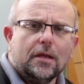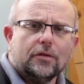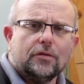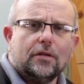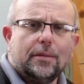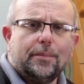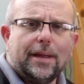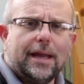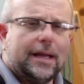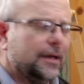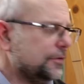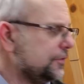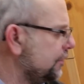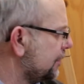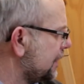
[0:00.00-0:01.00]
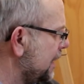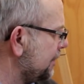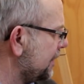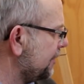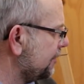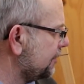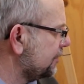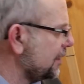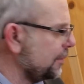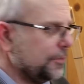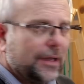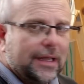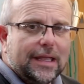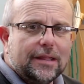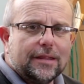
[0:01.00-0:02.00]
So the backlash is coming
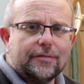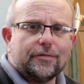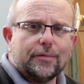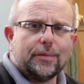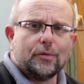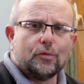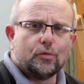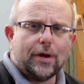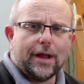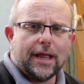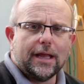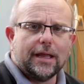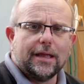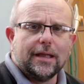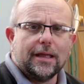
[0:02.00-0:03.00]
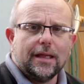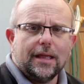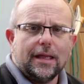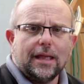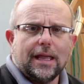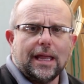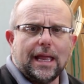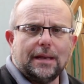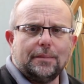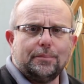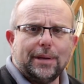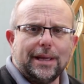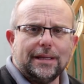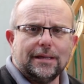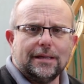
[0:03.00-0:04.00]
somewhere either from the rack and
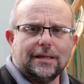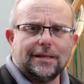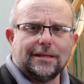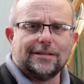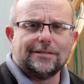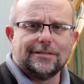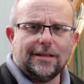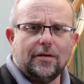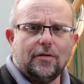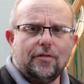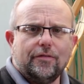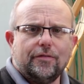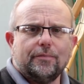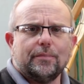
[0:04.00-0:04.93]
pinion itself.